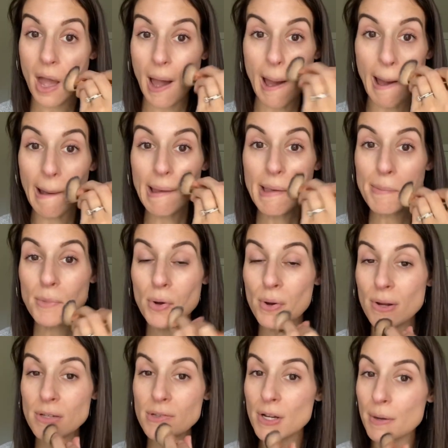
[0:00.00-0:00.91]
I am
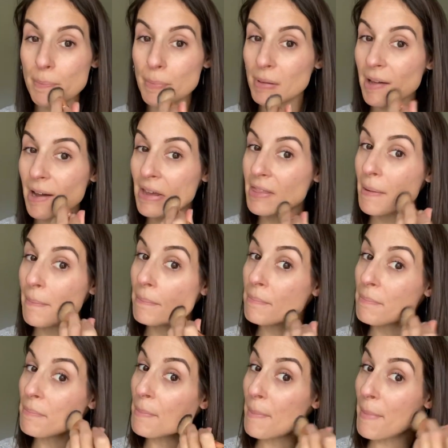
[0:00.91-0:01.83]
going to apply the
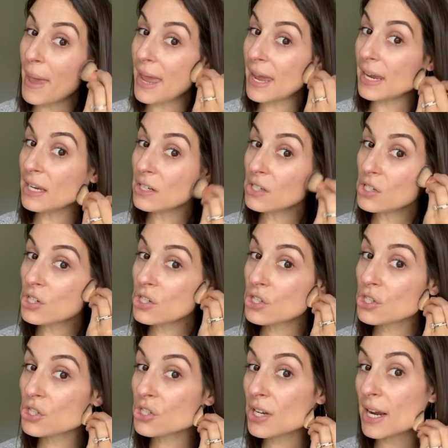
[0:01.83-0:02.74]
main
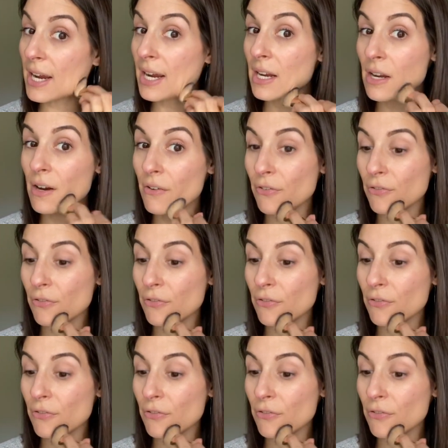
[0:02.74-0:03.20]
shade